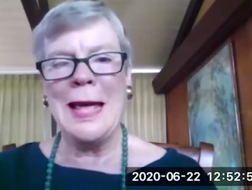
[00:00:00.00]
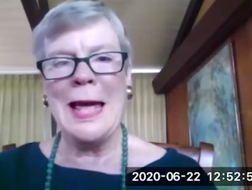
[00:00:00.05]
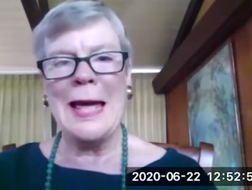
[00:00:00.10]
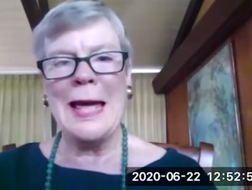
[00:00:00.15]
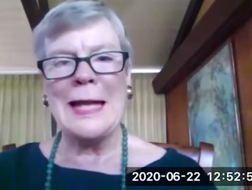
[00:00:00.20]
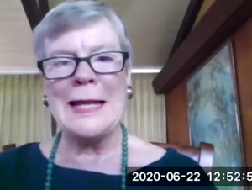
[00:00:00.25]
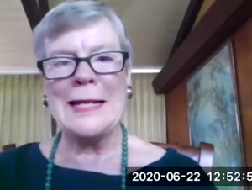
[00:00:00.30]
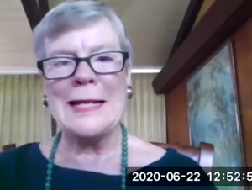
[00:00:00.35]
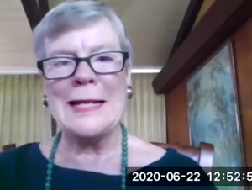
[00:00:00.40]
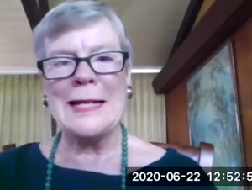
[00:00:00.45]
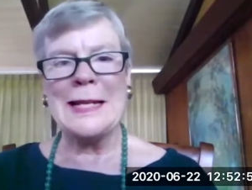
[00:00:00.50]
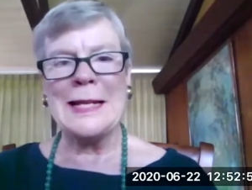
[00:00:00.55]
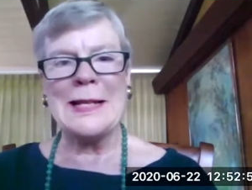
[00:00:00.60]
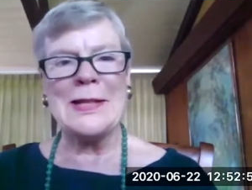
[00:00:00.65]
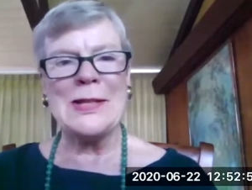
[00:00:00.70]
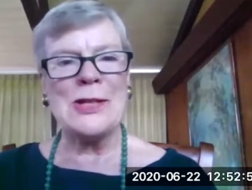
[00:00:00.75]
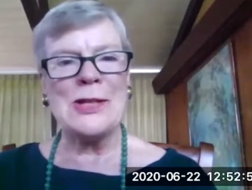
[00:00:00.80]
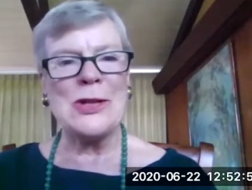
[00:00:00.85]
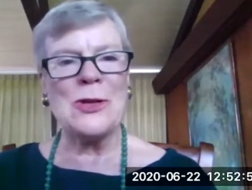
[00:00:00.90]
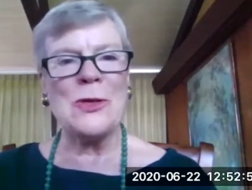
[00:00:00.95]
and uh,
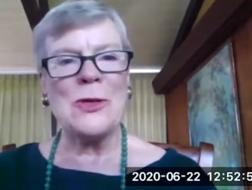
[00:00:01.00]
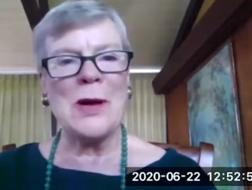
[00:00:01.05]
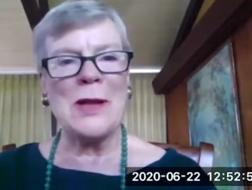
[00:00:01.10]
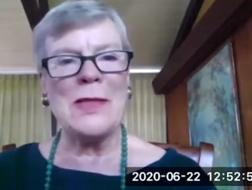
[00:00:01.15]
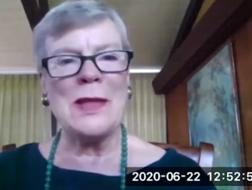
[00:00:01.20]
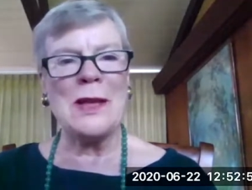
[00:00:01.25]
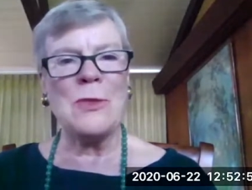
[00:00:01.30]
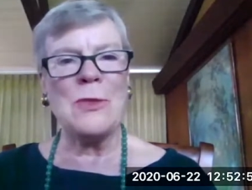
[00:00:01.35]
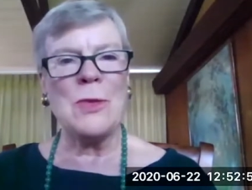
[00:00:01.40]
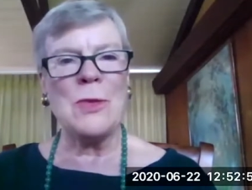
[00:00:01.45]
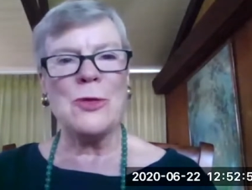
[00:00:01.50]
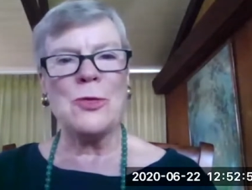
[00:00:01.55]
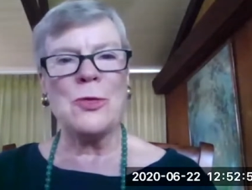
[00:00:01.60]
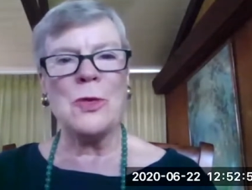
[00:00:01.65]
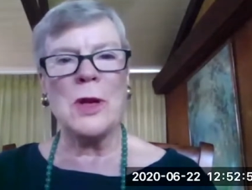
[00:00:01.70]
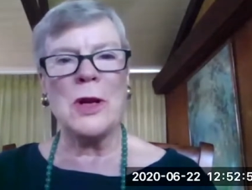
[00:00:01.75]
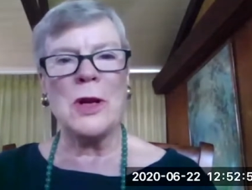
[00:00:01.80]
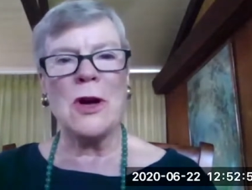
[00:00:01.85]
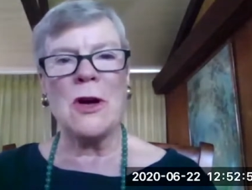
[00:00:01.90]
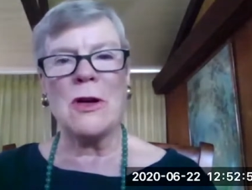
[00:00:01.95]
so I think we
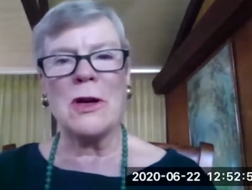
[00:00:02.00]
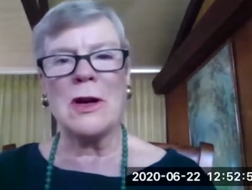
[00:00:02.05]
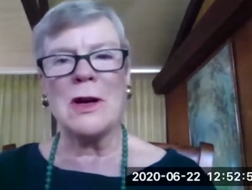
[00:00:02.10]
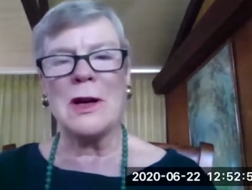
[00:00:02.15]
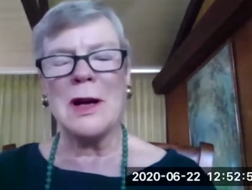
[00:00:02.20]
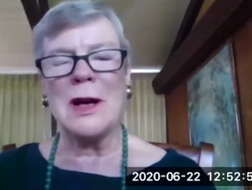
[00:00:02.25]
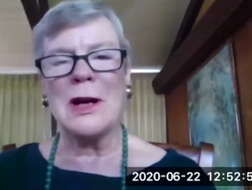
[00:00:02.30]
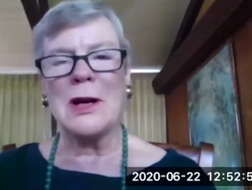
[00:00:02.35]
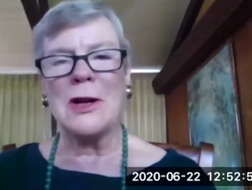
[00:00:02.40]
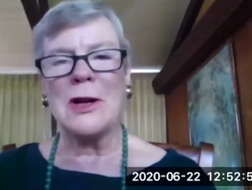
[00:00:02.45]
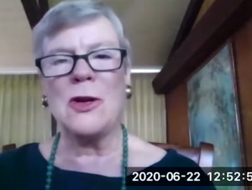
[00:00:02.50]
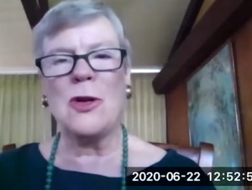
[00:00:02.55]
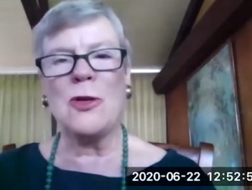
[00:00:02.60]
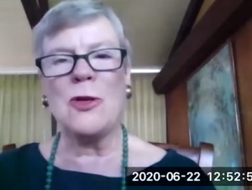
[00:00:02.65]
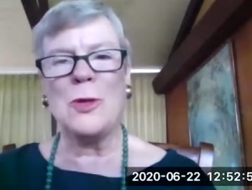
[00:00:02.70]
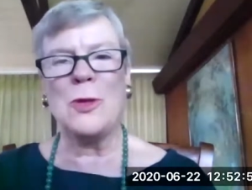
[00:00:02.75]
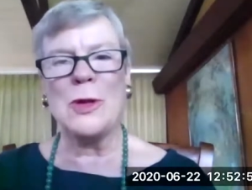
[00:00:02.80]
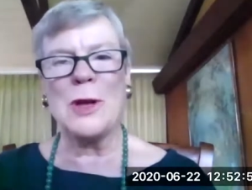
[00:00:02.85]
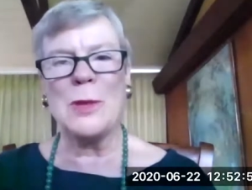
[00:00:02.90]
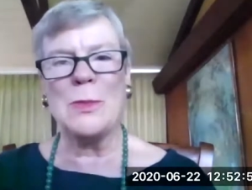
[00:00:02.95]
truly are a, a
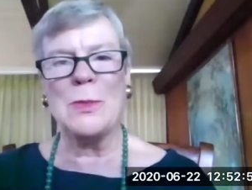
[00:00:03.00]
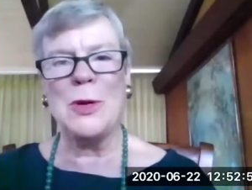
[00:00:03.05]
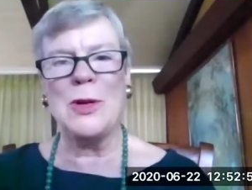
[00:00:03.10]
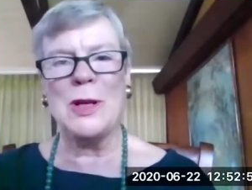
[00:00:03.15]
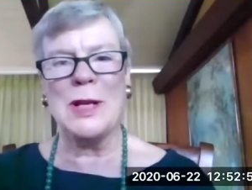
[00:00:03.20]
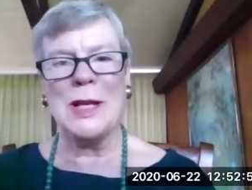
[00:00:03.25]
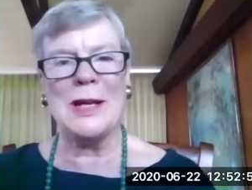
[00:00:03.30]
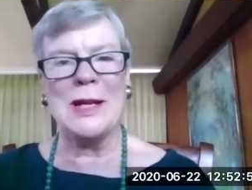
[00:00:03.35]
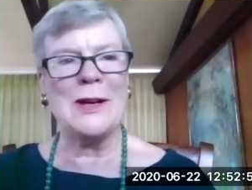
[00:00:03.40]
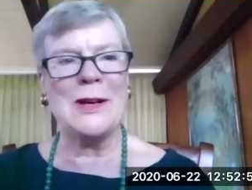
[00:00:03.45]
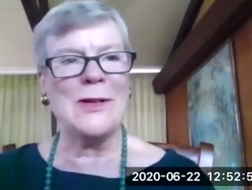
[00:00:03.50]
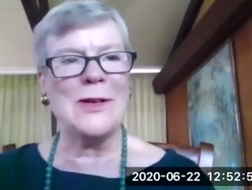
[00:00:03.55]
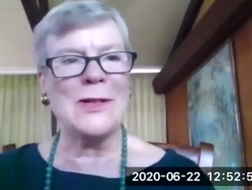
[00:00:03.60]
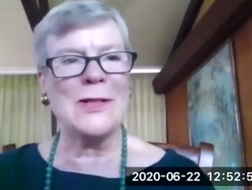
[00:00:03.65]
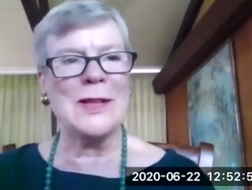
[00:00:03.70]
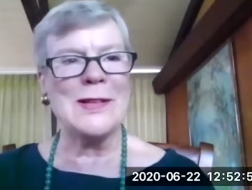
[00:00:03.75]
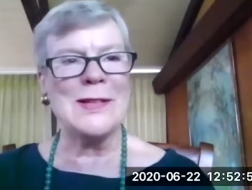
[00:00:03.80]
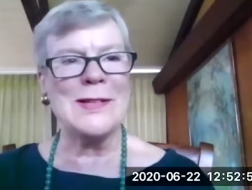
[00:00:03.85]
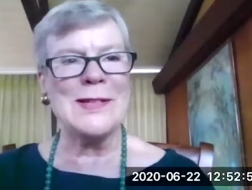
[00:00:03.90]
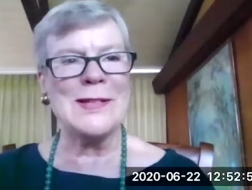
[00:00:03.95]
global community
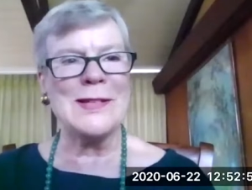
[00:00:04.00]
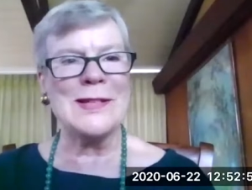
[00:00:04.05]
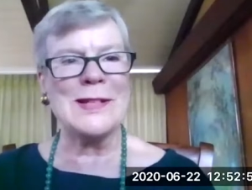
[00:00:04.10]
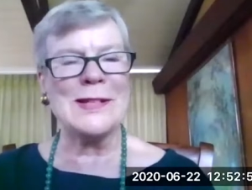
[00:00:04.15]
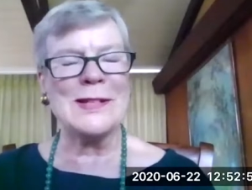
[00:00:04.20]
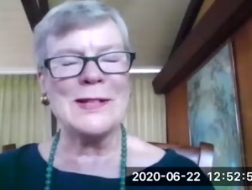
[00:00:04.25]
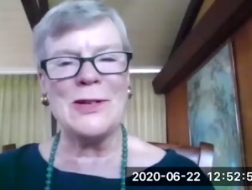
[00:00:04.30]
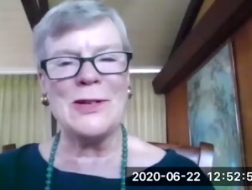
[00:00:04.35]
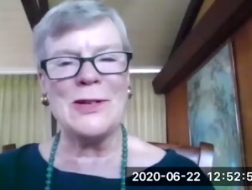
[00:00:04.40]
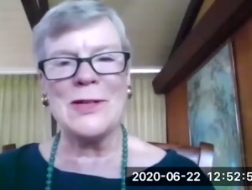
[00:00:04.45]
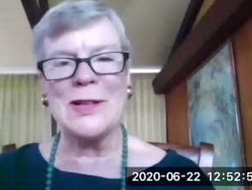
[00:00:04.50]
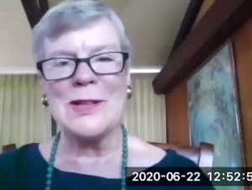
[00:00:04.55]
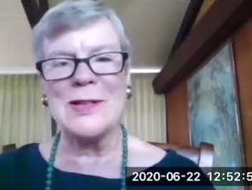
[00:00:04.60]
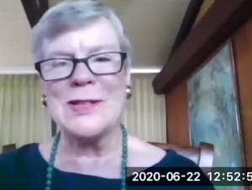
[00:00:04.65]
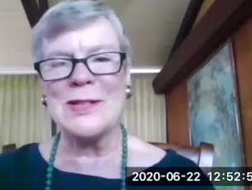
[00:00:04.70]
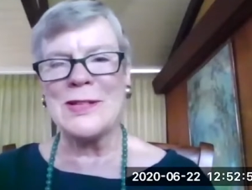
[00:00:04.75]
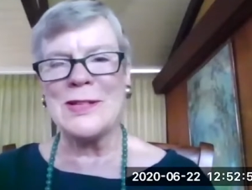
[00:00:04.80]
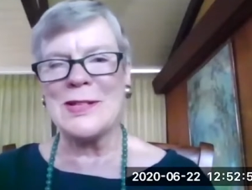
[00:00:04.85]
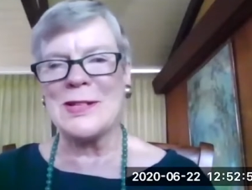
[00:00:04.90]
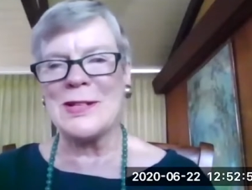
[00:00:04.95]
on this uh, on
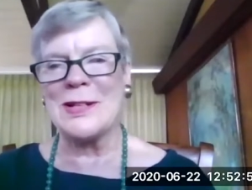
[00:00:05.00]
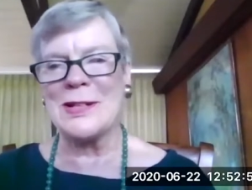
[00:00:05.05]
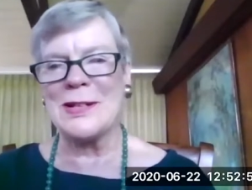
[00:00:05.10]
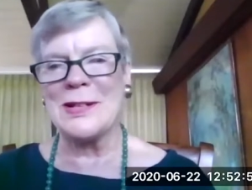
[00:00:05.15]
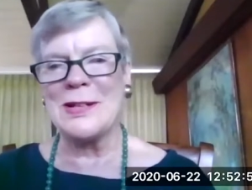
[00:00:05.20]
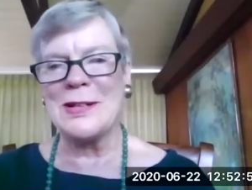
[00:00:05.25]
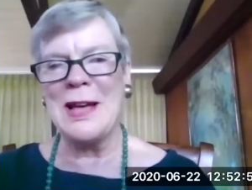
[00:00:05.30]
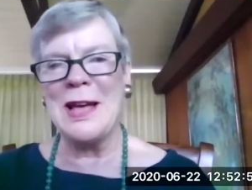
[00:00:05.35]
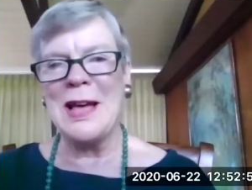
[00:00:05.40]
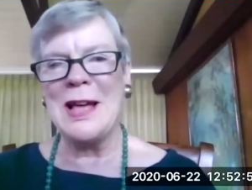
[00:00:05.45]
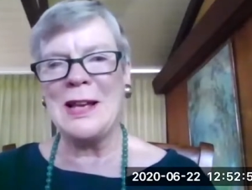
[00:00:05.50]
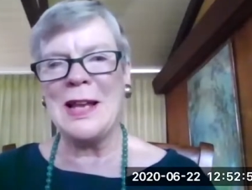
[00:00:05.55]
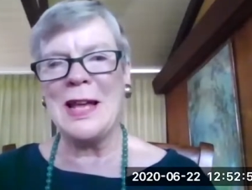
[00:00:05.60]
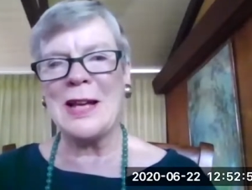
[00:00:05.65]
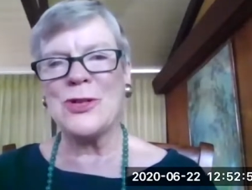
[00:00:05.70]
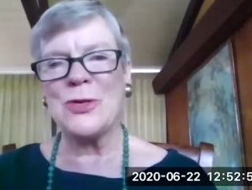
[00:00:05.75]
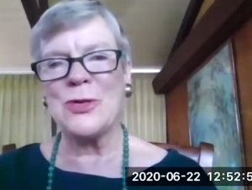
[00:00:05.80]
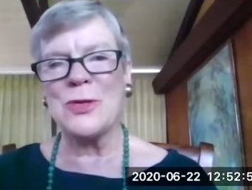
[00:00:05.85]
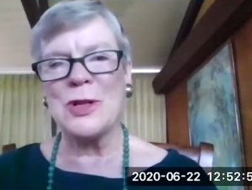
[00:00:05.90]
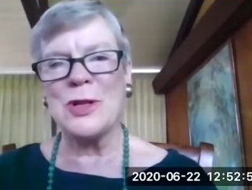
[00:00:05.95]
this
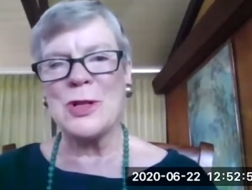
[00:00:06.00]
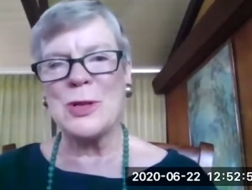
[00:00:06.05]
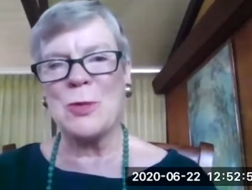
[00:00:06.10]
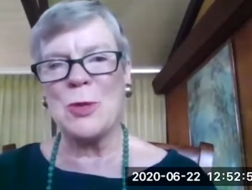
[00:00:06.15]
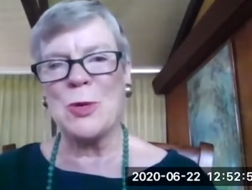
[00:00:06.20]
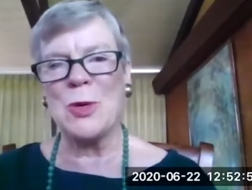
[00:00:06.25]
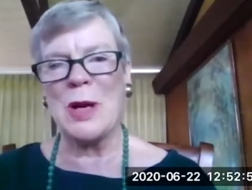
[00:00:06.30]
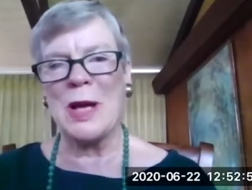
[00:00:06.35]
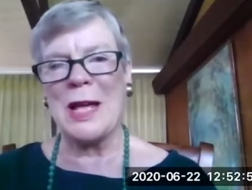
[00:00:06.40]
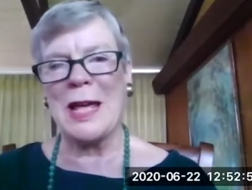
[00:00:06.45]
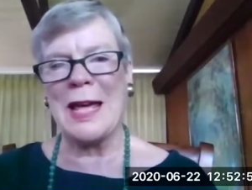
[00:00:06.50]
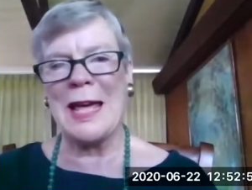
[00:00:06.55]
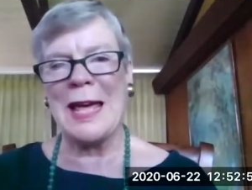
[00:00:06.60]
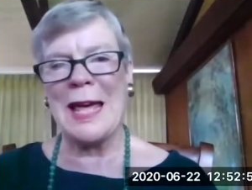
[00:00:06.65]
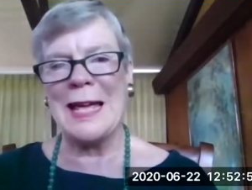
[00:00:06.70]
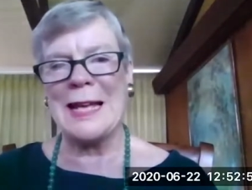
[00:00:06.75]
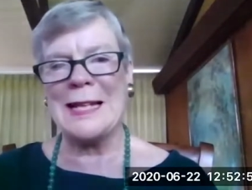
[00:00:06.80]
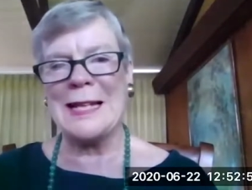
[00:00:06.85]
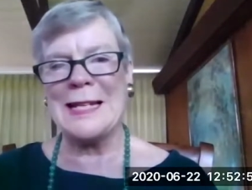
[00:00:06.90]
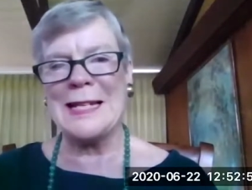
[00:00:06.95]
lecture this morning,
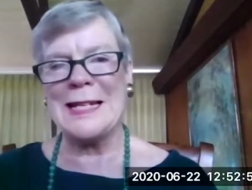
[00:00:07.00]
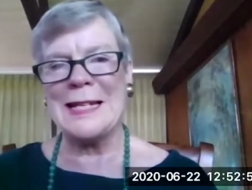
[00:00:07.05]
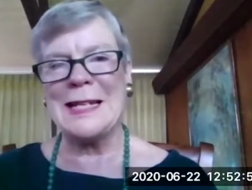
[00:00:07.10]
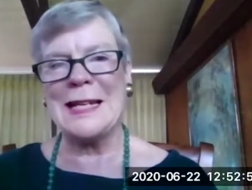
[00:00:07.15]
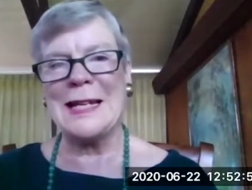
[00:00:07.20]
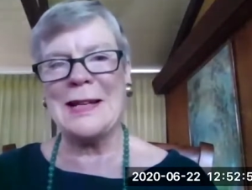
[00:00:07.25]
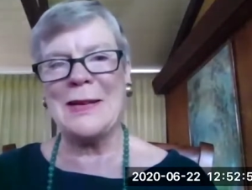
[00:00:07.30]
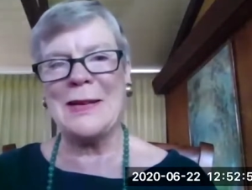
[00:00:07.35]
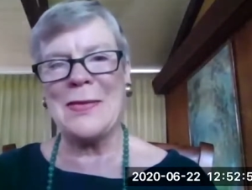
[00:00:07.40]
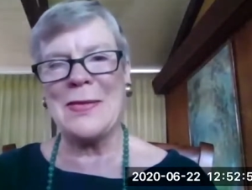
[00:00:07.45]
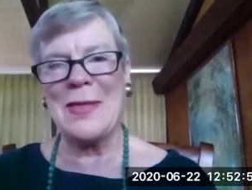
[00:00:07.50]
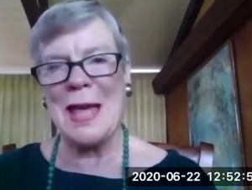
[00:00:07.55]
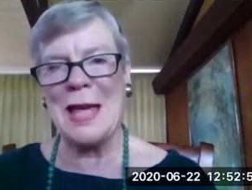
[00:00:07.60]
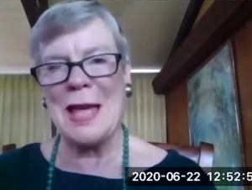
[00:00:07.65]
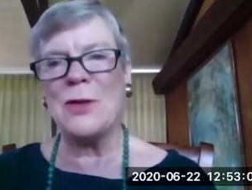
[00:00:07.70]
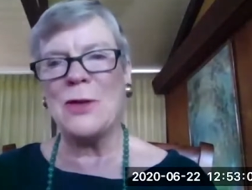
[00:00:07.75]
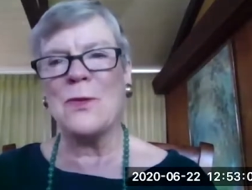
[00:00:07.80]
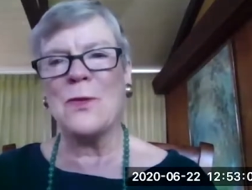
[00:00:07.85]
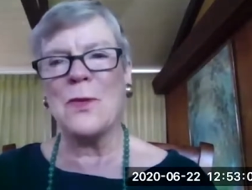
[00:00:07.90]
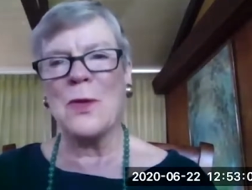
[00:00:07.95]
and uh,
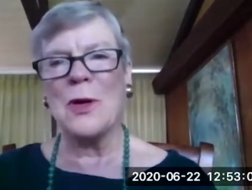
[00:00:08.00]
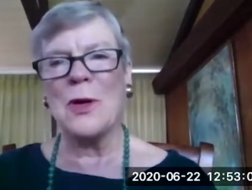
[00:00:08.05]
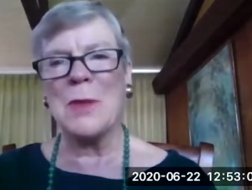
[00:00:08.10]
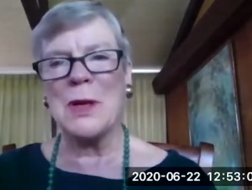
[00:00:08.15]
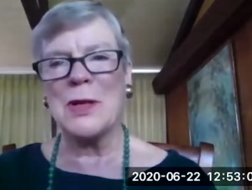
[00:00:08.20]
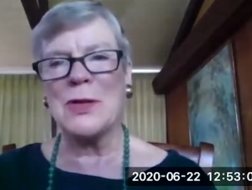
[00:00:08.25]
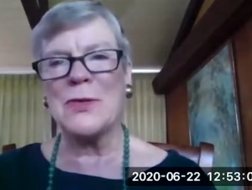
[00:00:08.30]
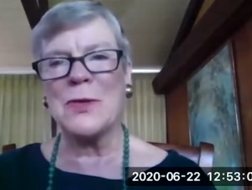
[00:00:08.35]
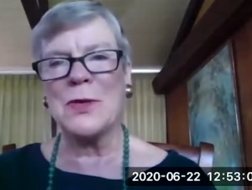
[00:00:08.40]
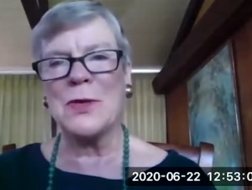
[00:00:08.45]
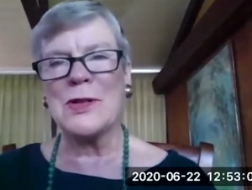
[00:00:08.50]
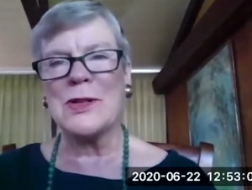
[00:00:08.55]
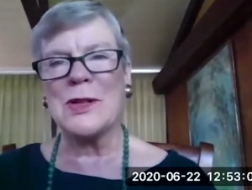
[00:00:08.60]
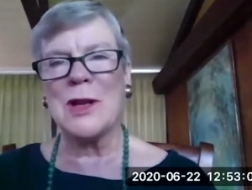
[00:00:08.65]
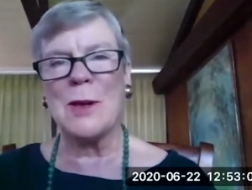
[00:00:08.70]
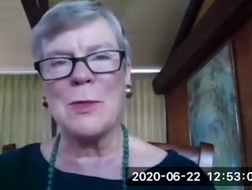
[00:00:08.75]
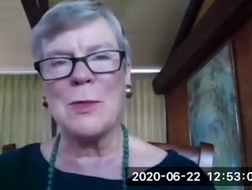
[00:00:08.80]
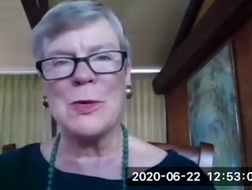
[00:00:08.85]
thank you very much for this